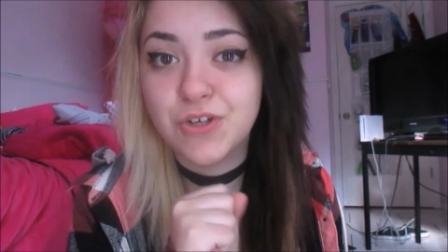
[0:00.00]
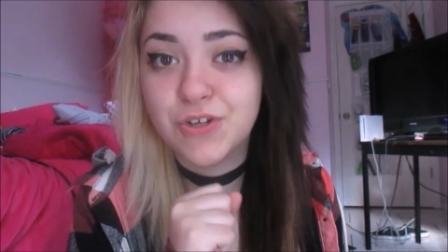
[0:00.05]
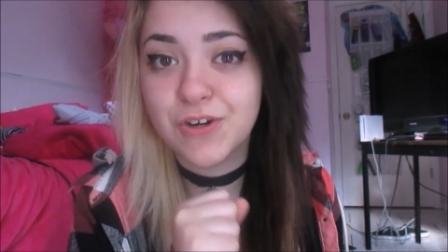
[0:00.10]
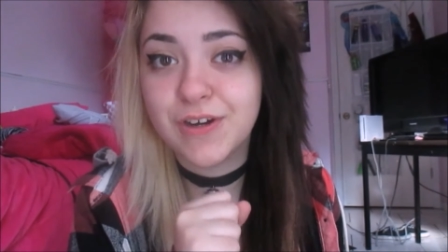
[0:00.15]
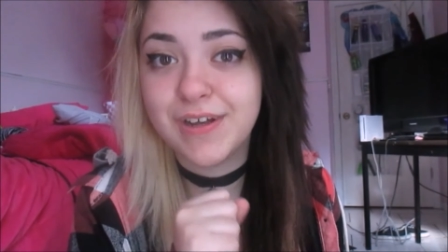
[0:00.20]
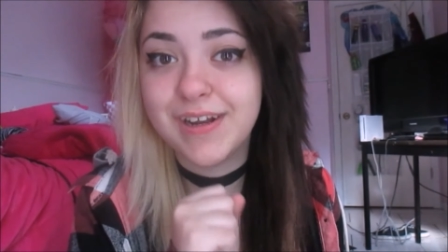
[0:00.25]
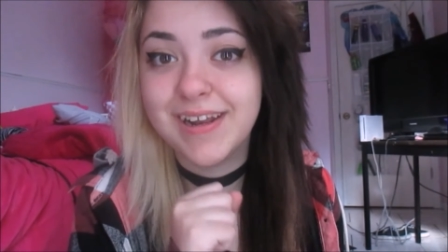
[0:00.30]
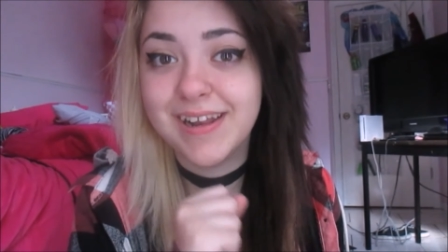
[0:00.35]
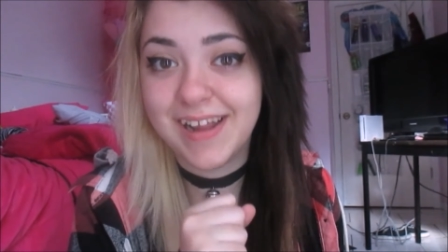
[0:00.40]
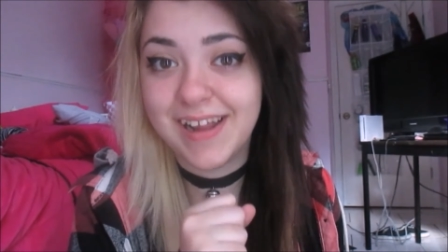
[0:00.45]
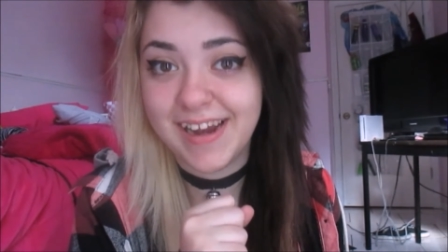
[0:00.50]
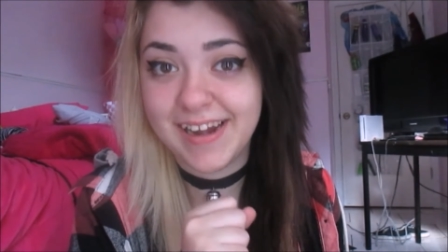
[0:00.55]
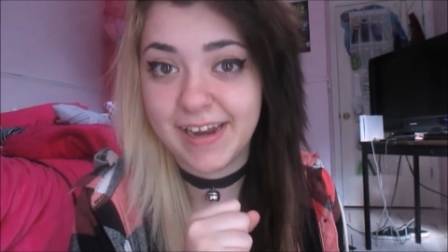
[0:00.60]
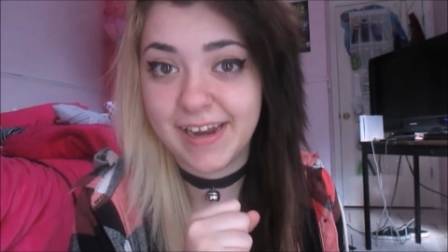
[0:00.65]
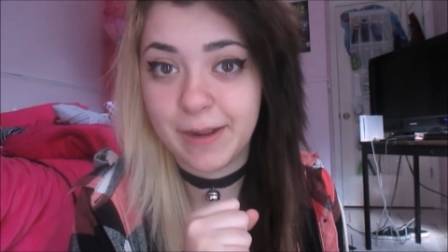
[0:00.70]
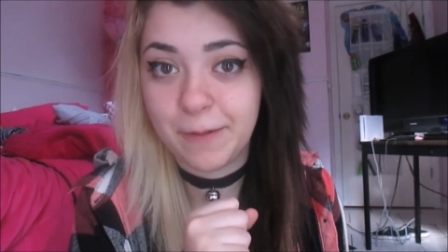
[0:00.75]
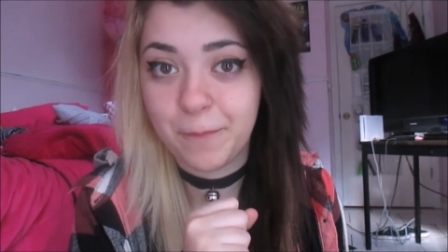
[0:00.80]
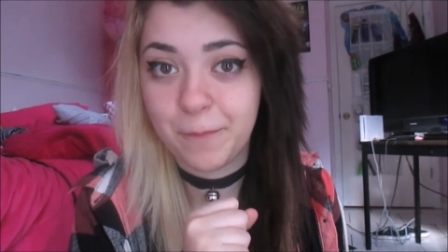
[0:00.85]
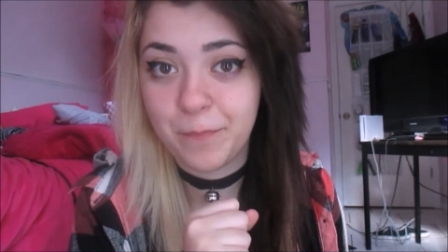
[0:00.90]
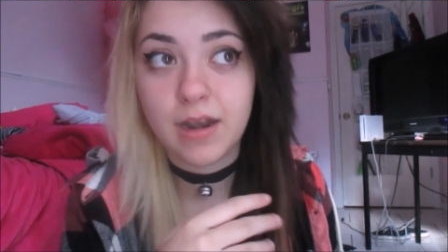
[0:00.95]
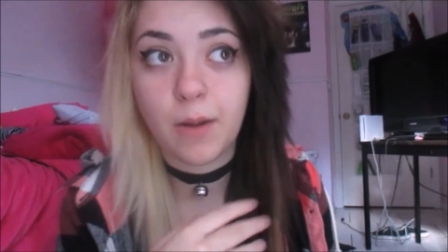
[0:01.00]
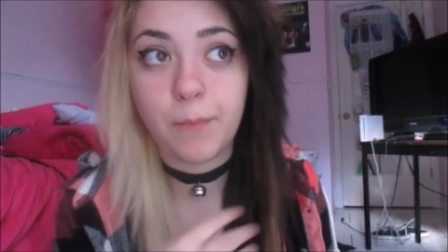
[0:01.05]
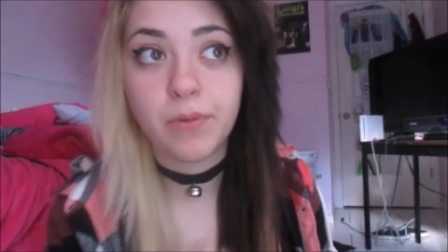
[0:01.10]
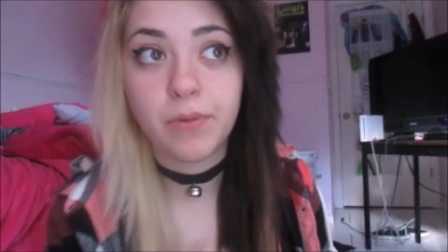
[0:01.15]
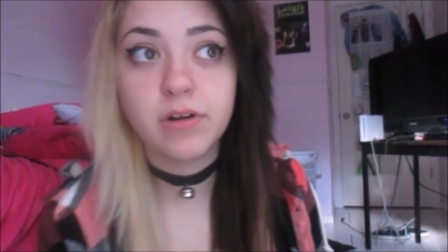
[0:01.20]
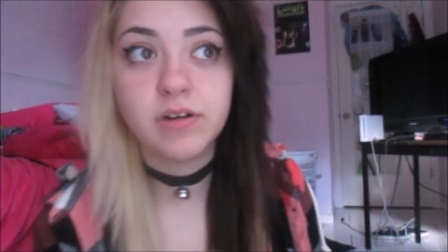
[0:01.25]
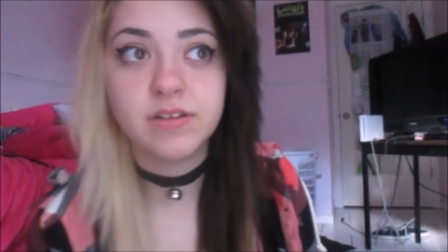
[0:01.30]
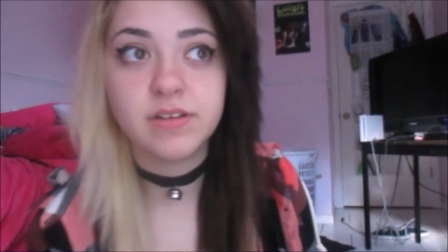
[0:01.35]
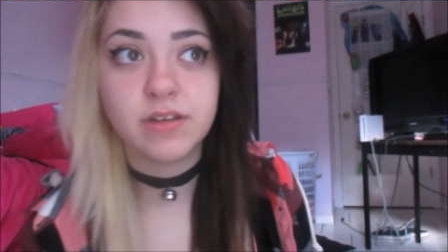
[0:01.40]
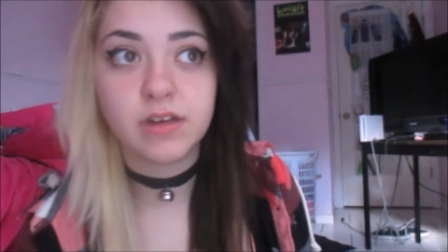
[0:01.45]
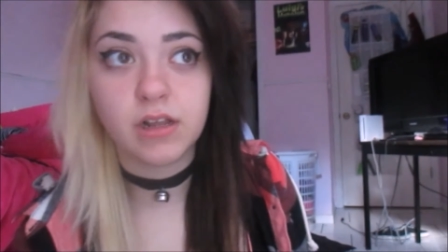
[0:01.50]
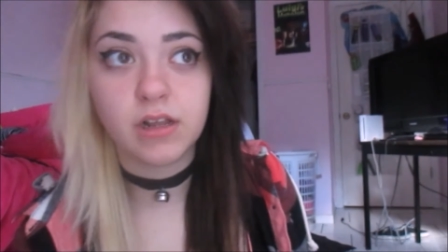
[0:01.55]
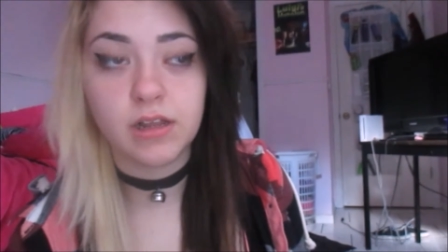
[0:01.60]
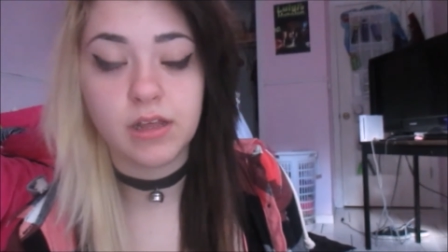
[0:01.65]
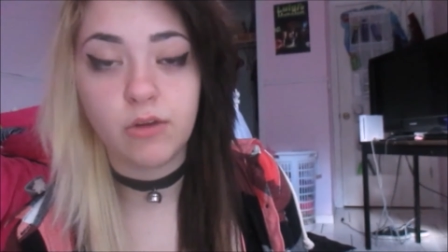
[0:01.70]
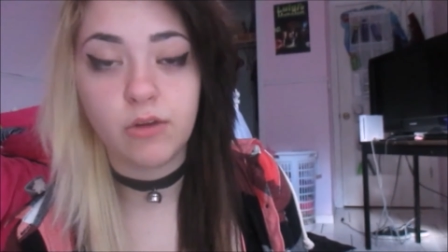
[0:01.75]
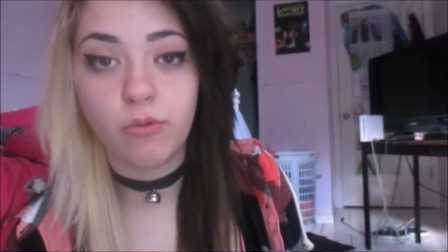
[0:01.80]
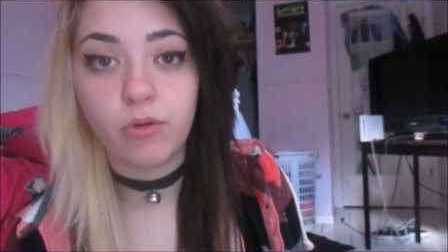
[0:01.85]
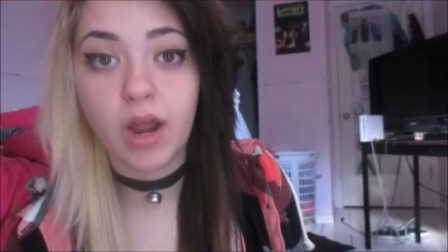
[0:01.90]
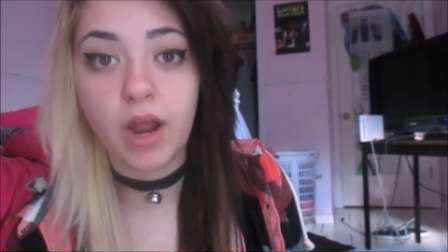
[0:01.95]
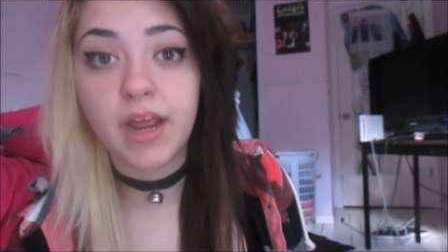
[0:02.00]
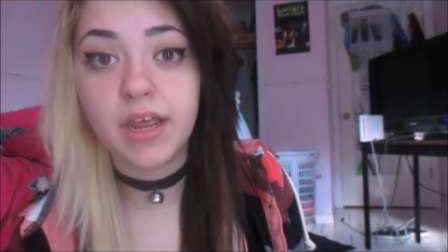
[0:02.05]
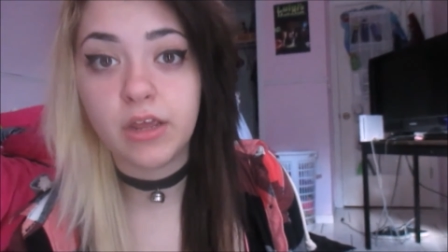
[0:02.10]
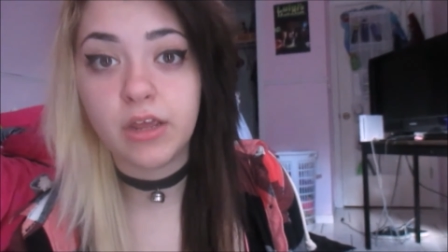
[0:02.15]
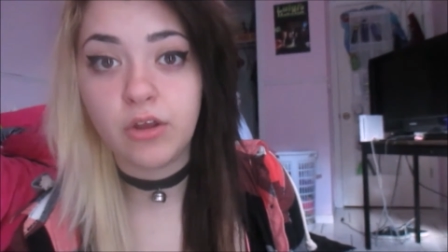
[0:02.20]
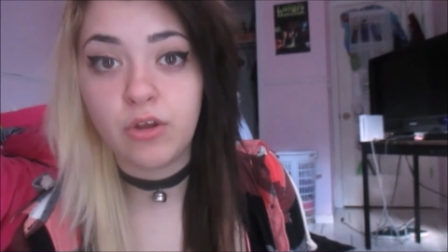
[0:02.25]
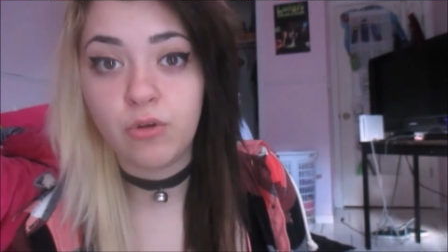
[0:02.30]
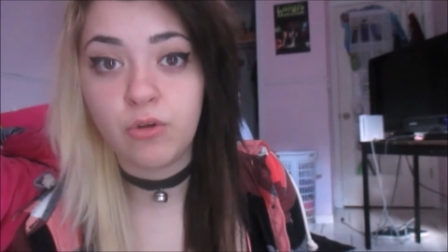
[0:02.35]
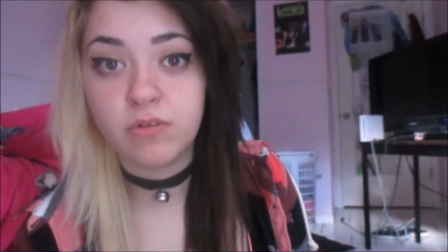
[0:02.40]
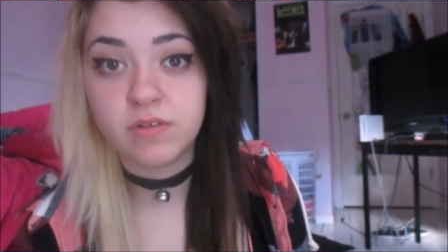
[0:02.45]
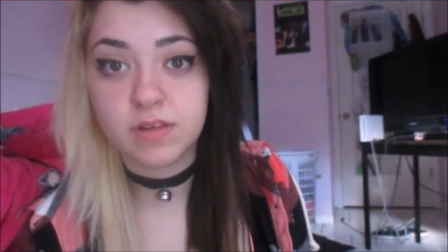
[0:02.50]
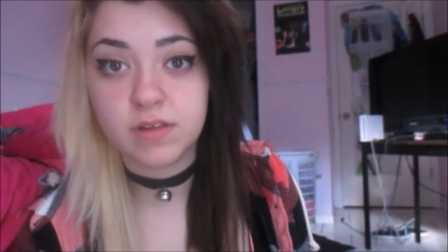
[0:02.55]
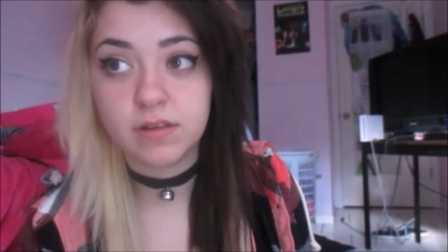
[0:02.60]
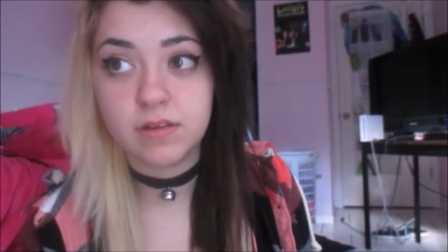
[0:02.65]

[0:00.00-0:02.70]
good lighting. Now personally, what I use